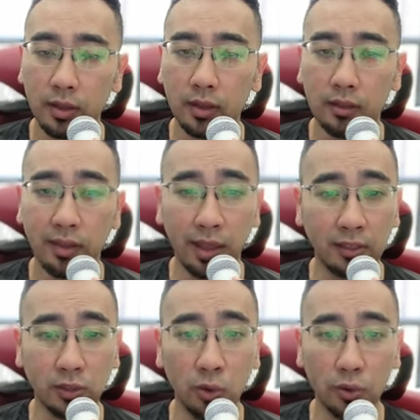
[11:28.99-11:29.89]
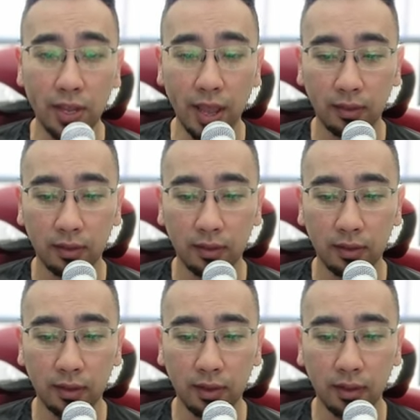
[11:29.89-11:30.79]
There is no death.
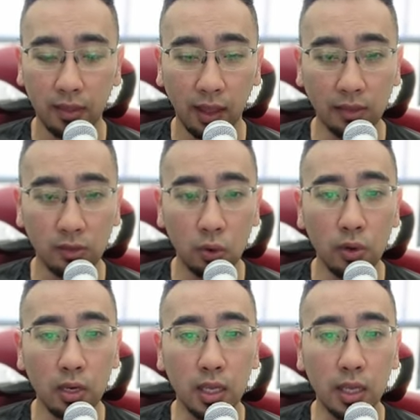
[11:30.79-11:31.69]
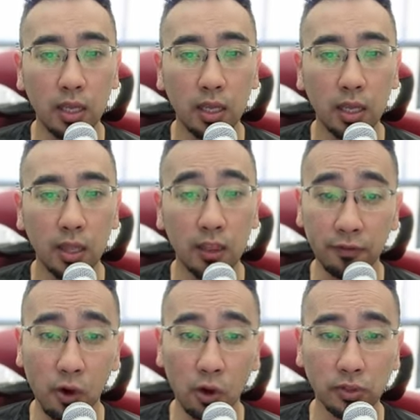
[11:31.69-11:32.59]
There is only the
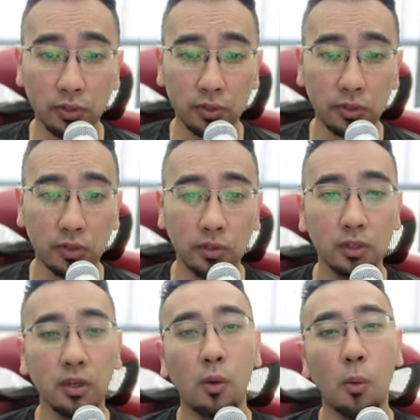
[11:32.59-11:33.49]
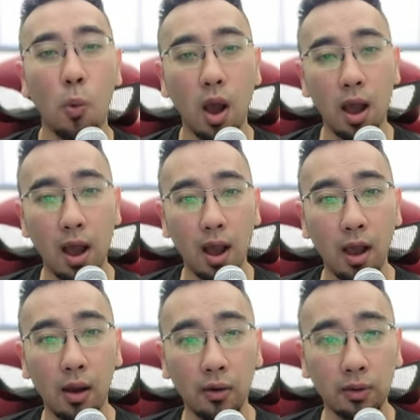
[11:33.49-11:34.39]
Force.
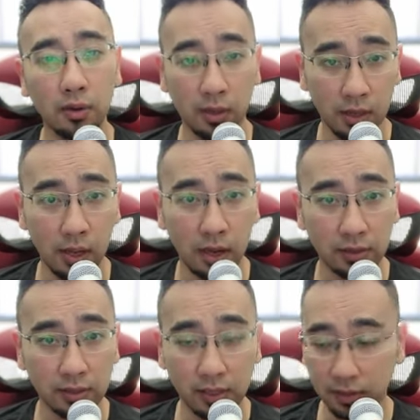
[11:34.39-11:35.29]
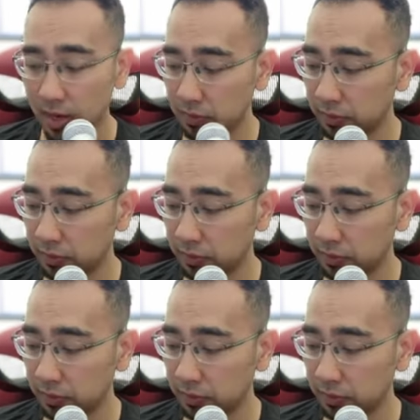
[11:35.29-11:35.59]
Wow. How does that sound?